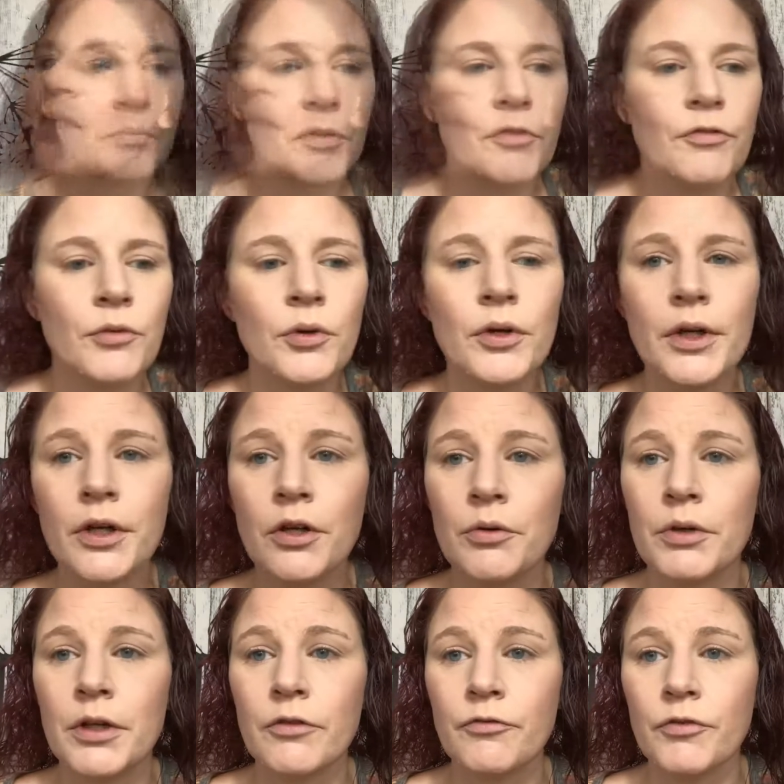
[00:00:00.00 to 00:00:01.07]
Before I go
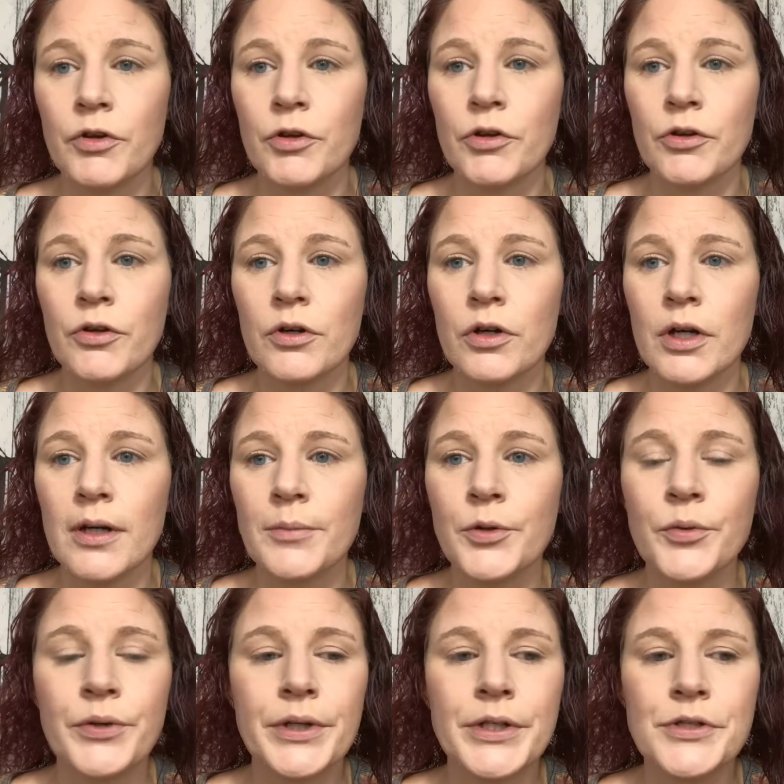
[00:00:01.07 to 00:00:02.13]
any further, I'm
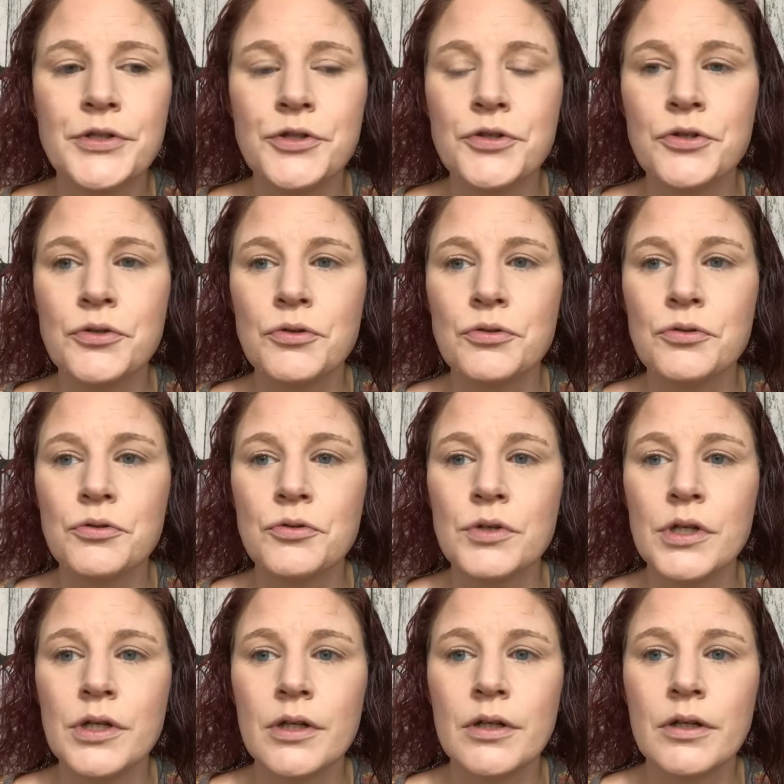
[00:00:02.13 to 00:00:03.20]
going
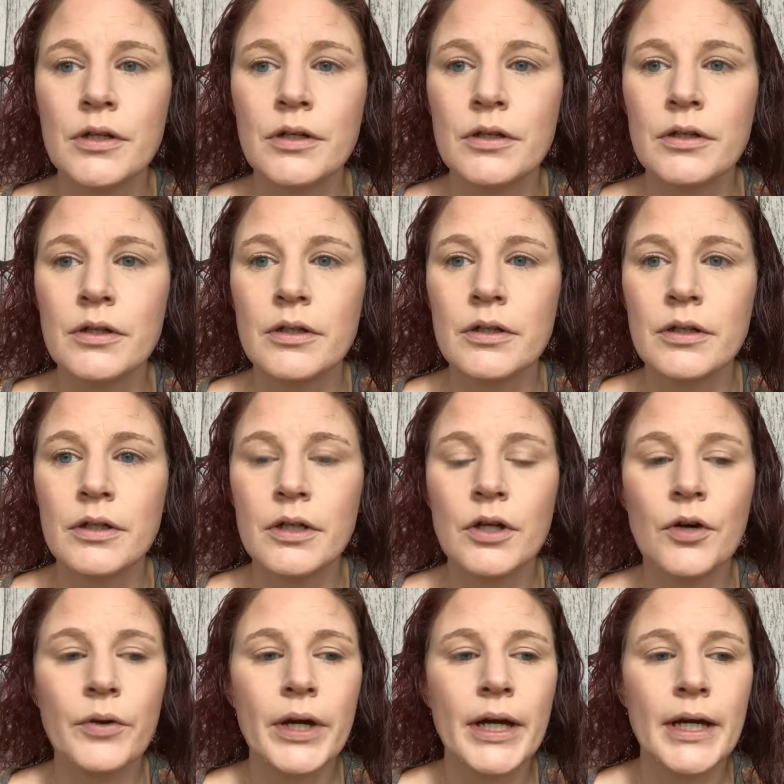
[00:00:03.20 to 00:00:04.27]
to
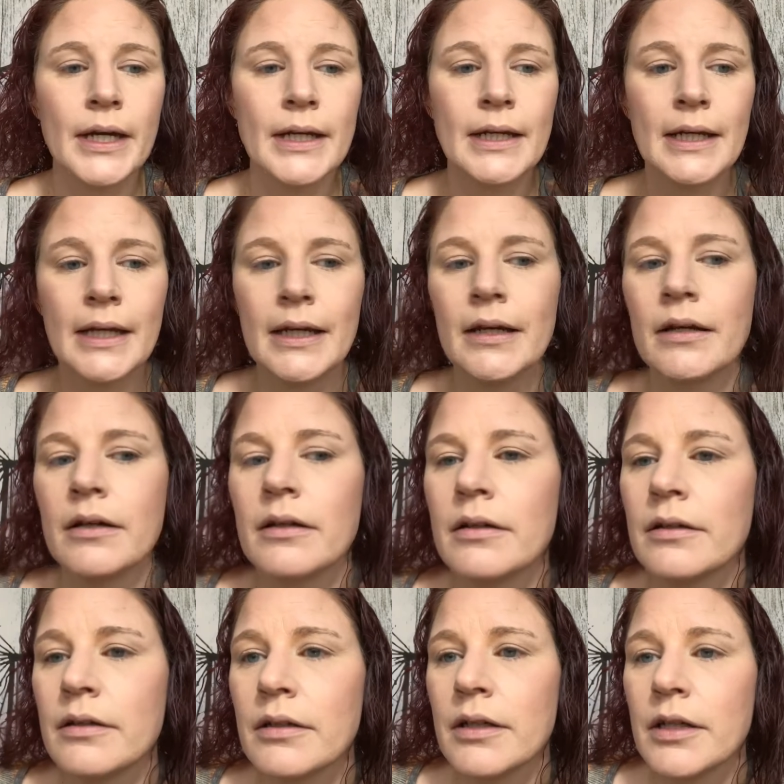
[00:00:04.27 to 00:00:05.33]
go ahead
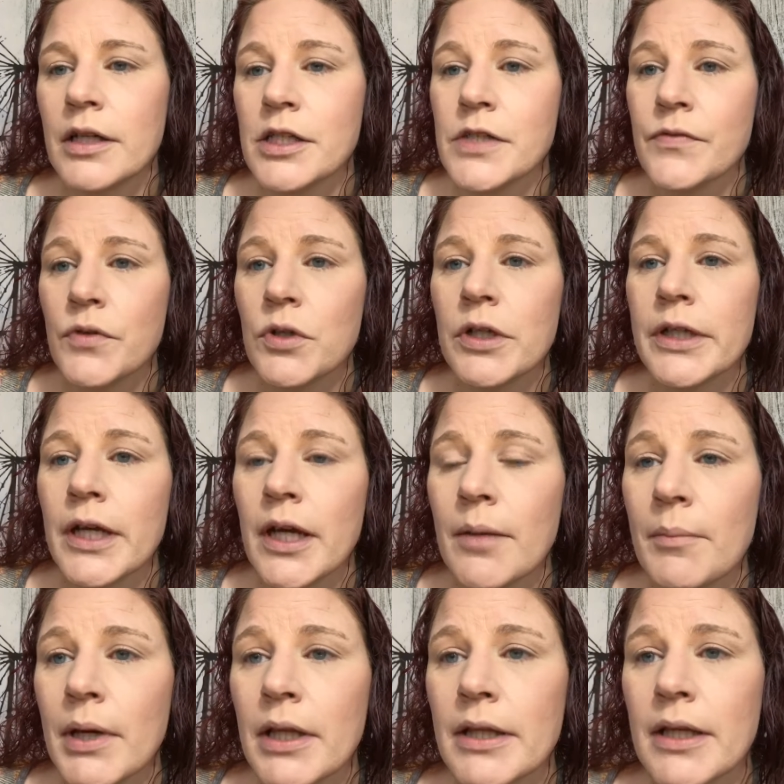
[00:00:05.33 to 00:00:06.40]
and exfoliate
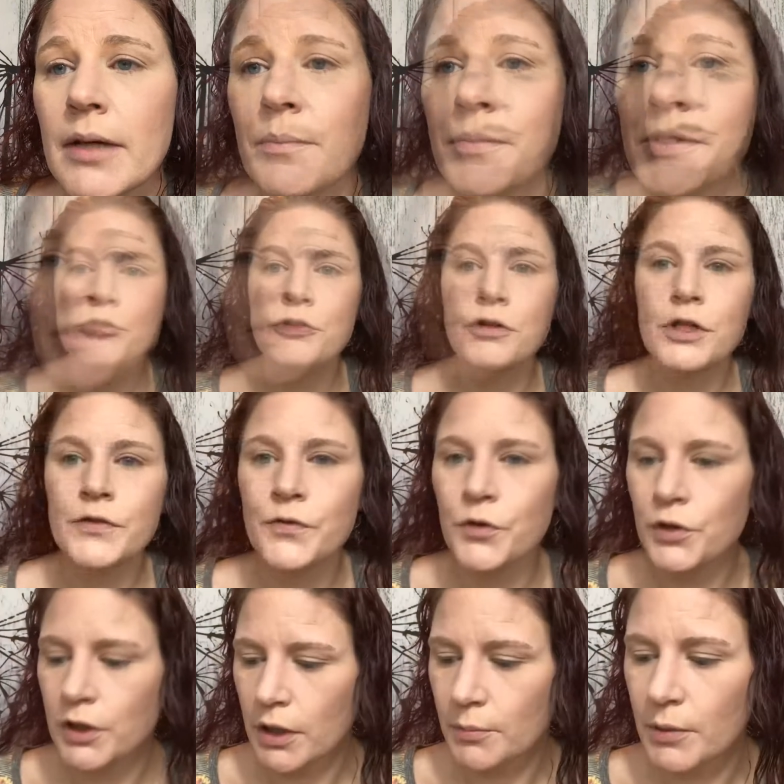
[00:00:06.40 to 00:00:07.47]
my lips. To
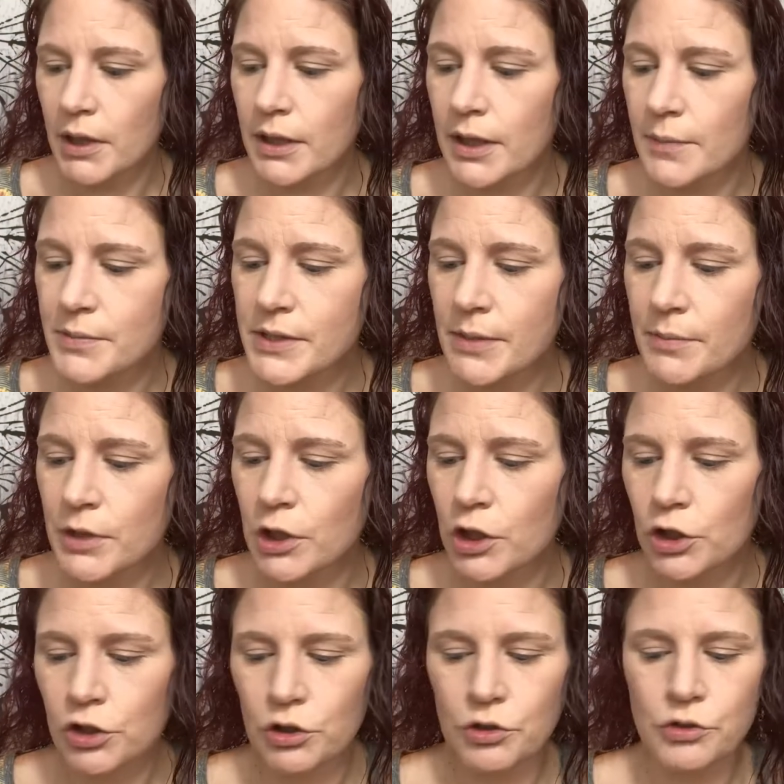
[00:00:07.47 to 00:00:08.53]
exfoliate my lips, I'm going to
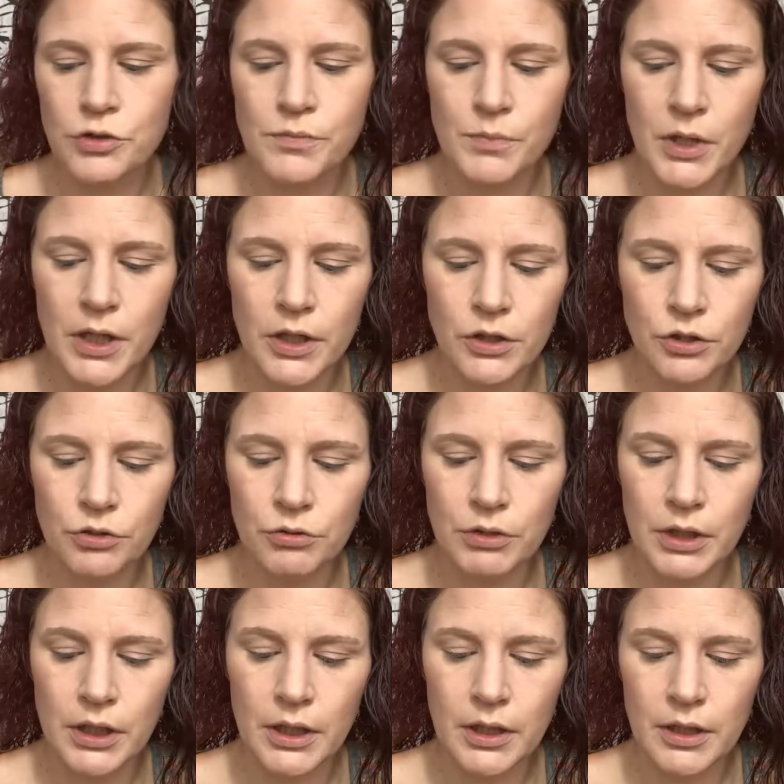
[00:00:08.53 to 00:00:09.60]
use my
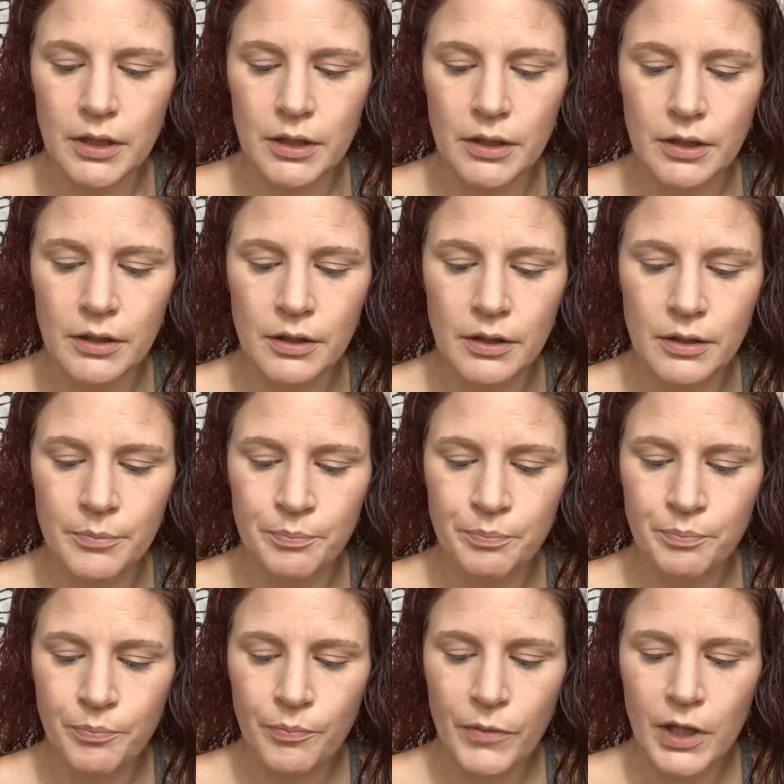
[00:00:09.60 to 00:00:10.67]
Younique
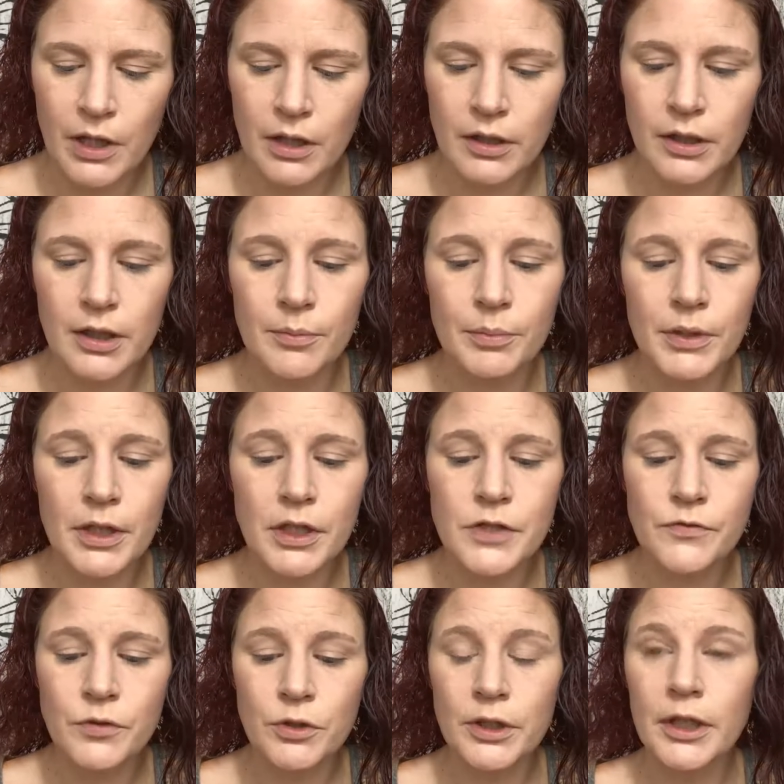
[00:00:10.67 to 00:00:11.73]
lip
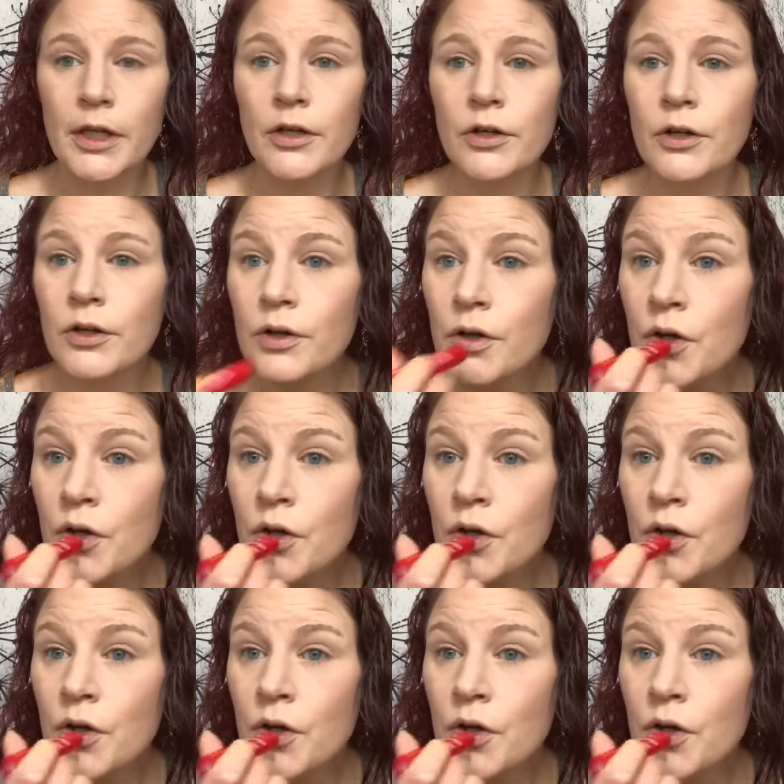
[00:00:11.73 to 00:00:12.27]
exfoliator.